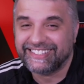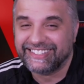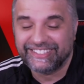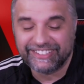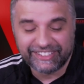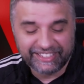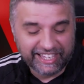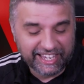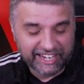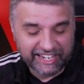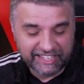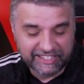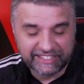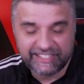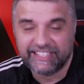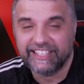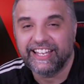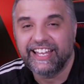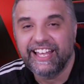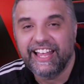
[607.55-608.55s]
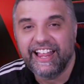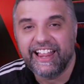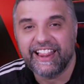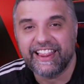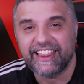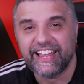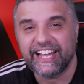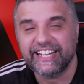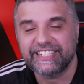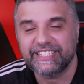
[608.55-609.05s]
not get into
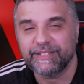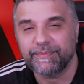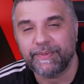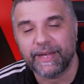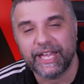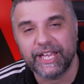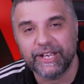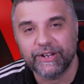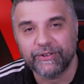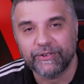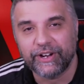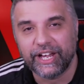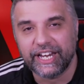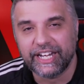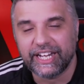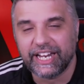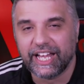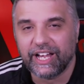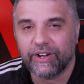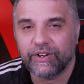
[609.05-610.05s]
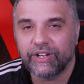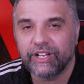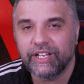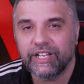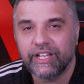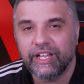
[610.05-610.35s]
that debate right now.